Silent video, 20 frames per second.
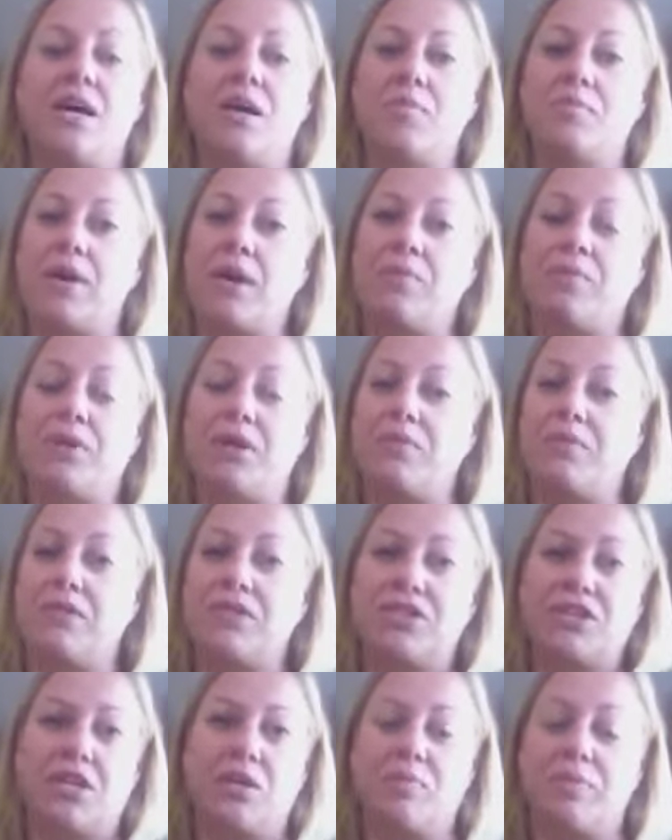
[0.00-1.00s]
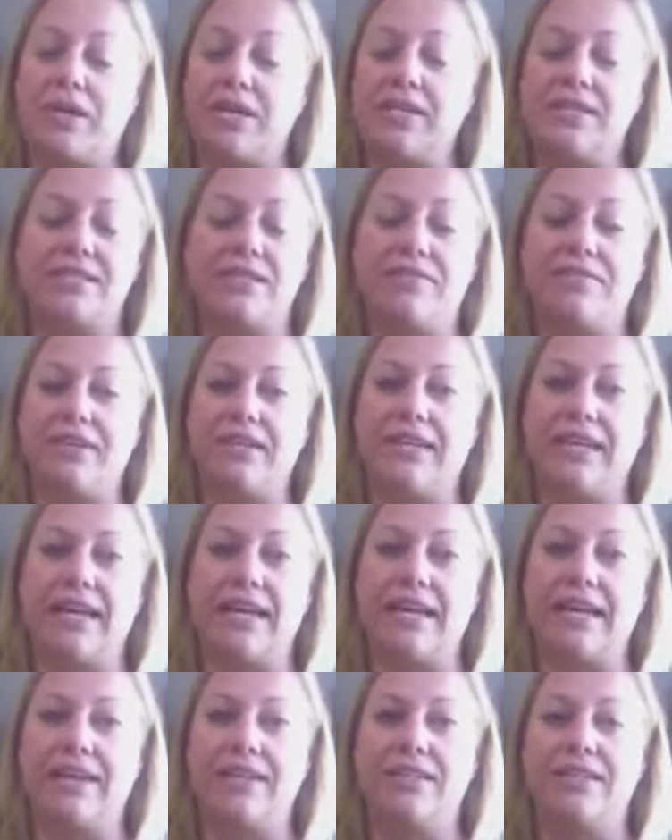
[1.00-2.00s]
Mine pretty much get a piece every
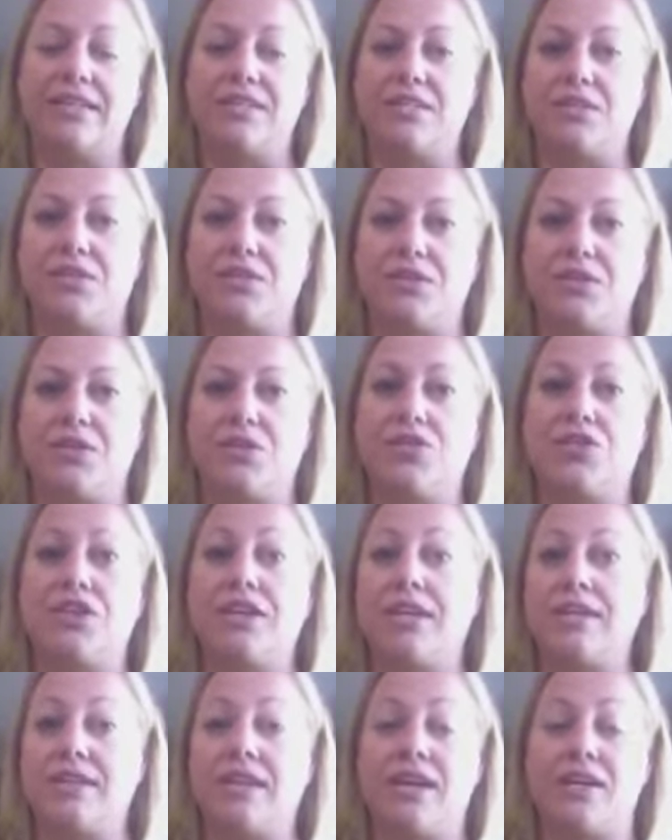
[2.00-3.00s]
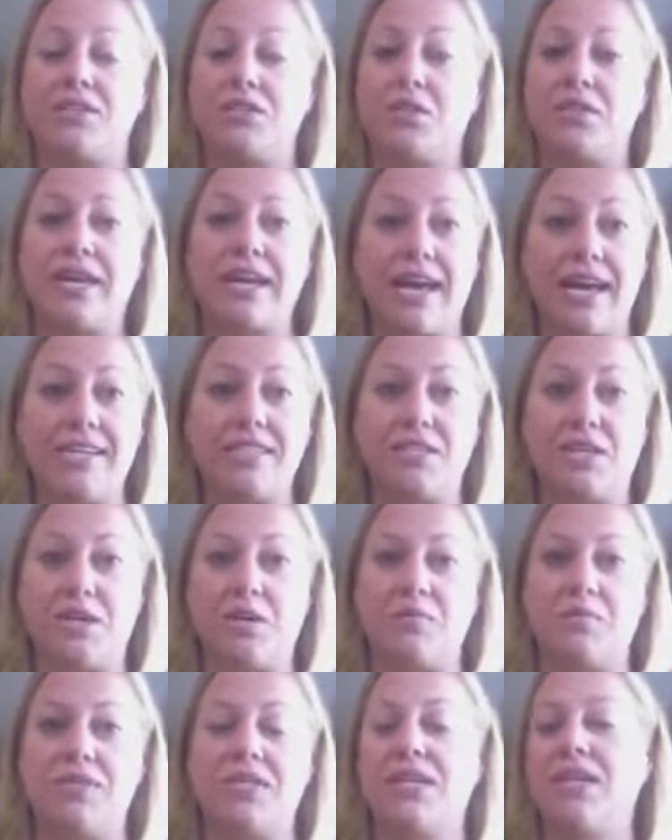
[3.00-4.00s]
day. That's their little treat, and they also like ice
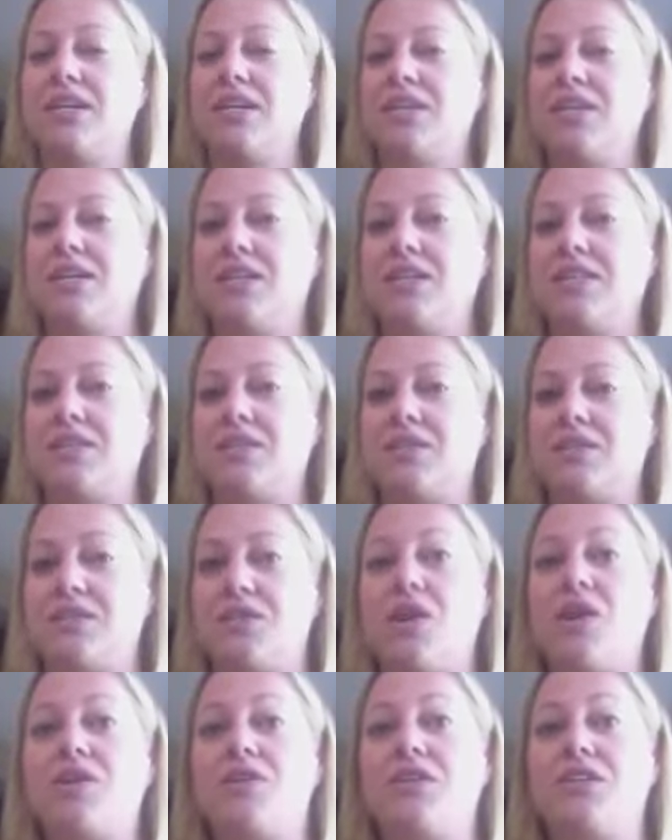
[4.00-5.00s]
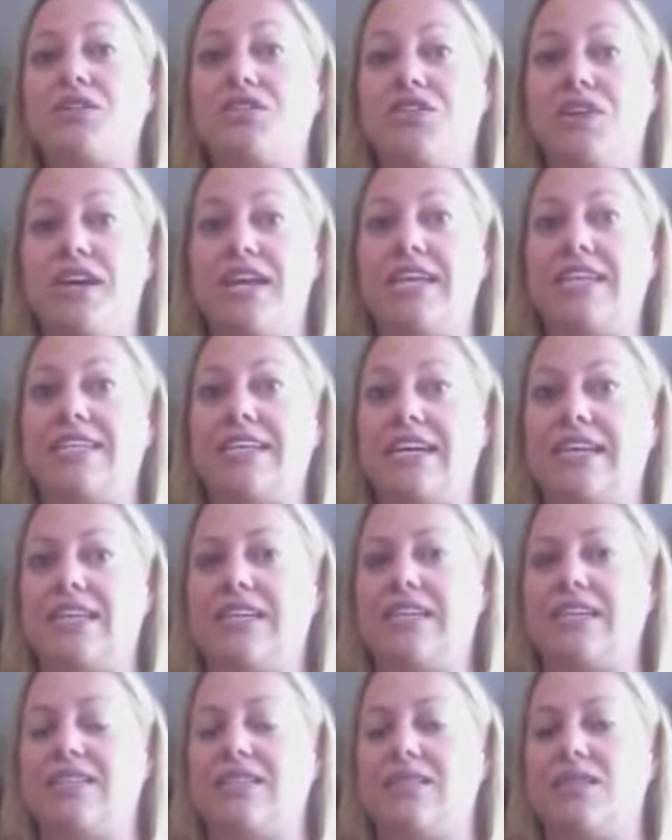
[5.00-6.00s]
cubes. So these are all good training
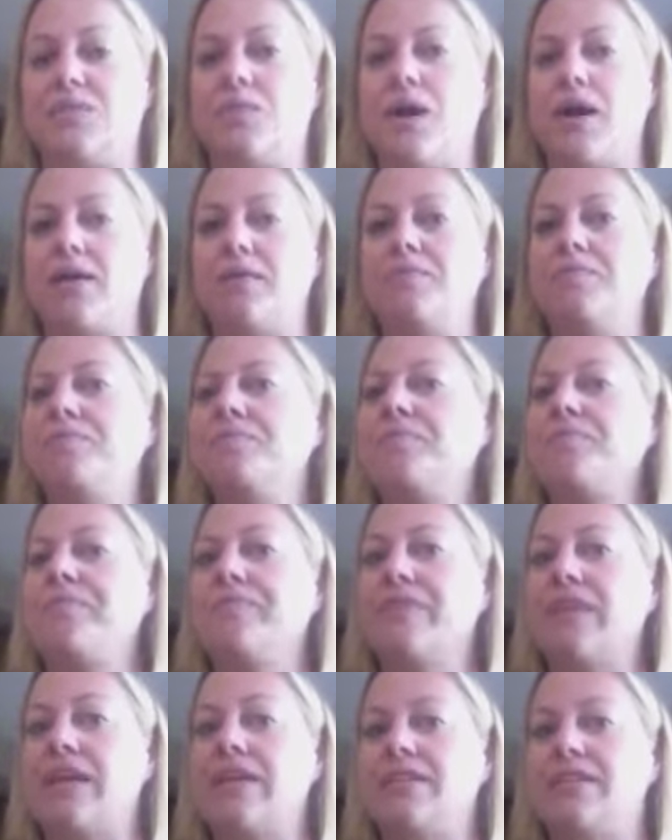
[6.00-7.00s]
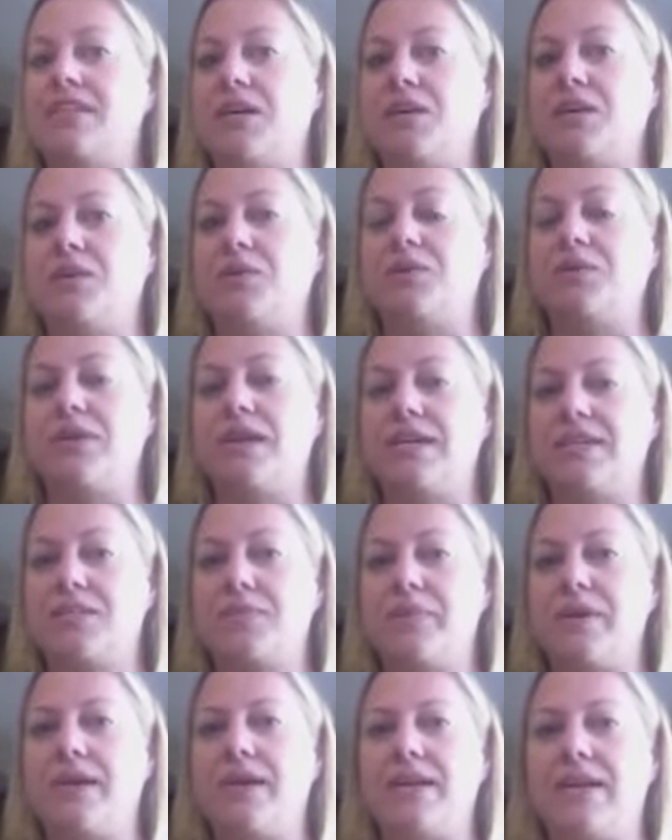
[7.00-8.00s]
techniques as well. So
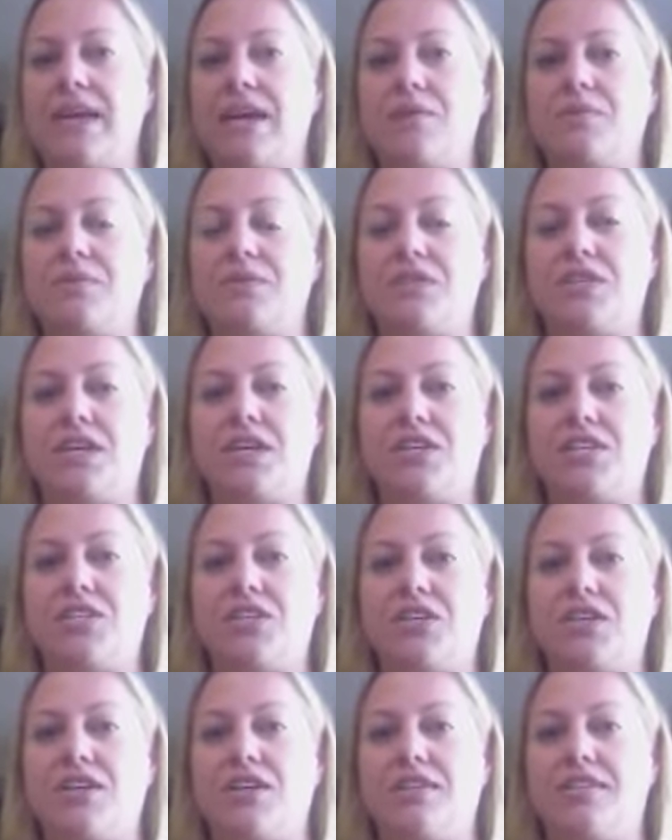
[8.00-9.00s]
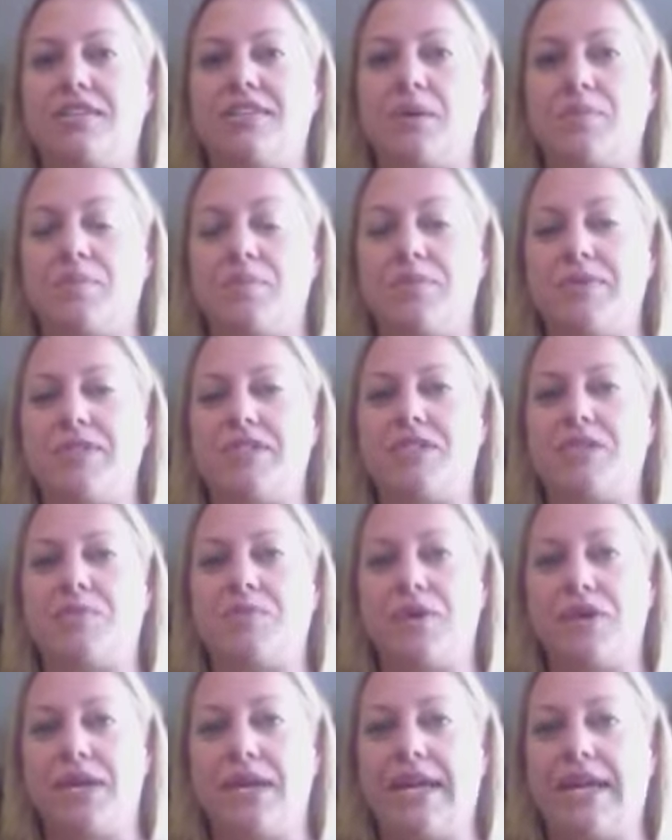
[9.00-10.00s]
next week again we'll touch on supplements to
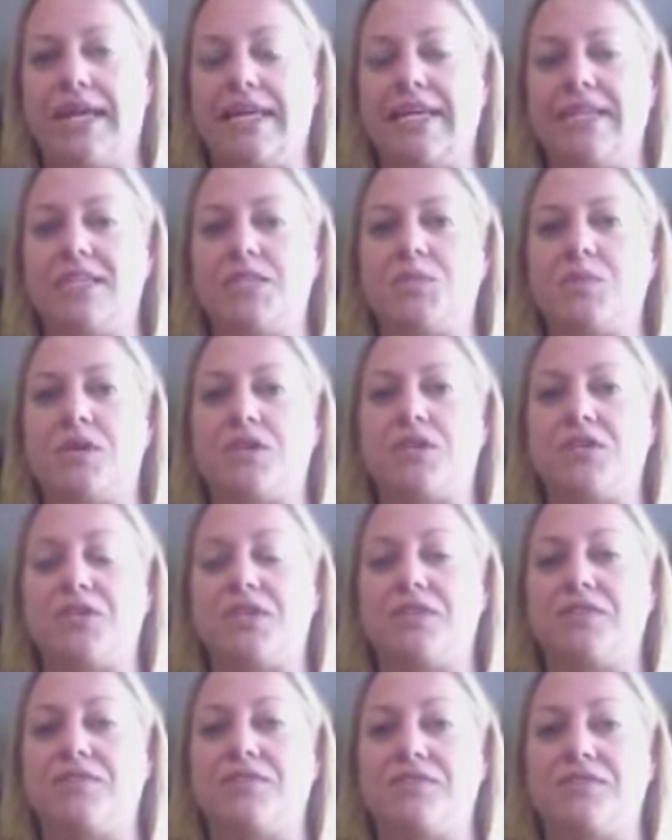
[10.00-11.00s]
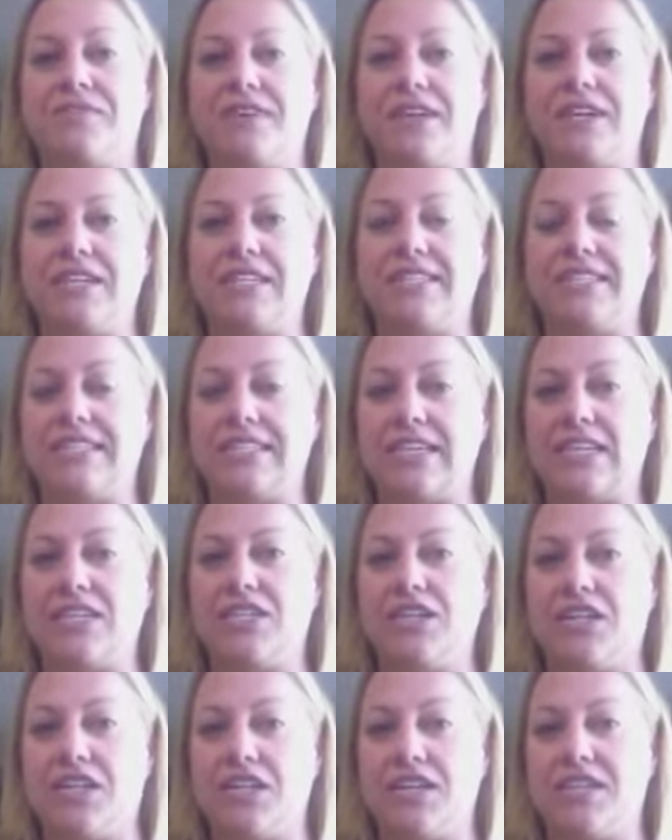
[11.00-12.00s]
put in, especially for very sick
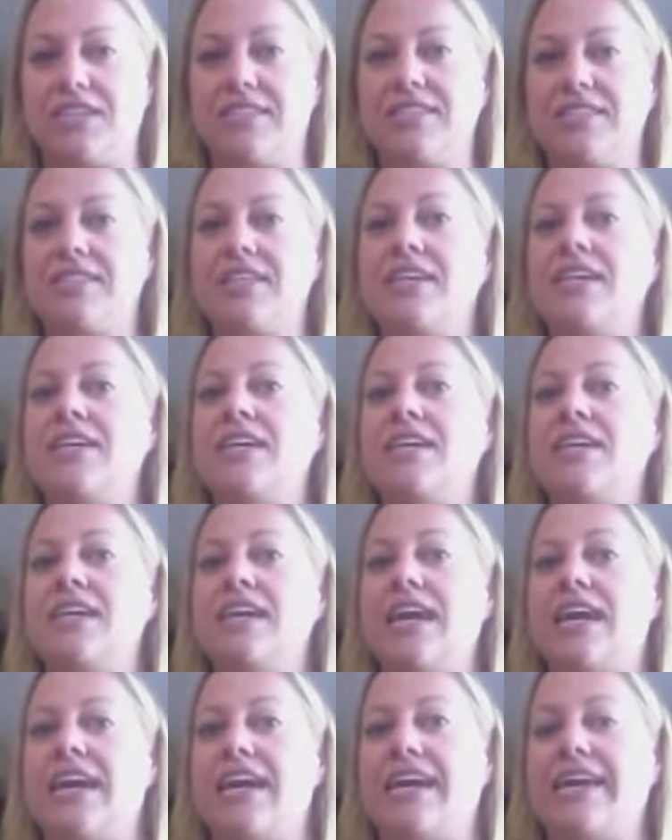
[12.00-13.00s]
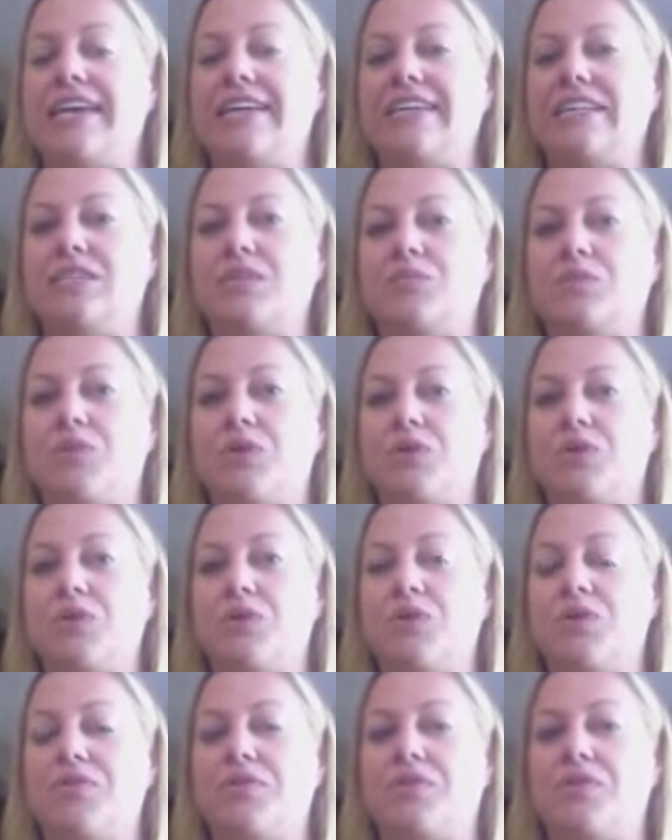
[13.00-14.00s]
dogs, and we'll go
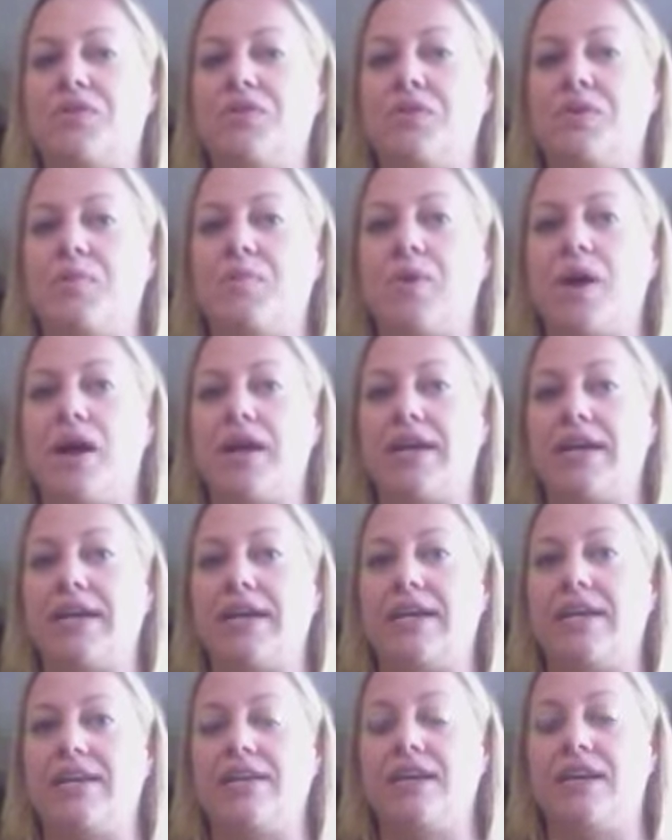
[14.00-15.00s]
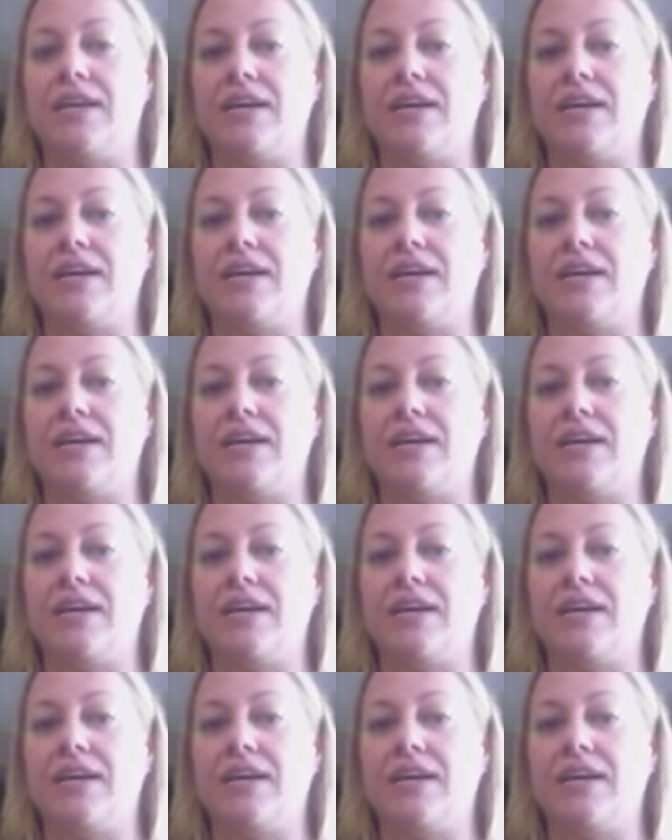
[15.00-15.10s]
over the body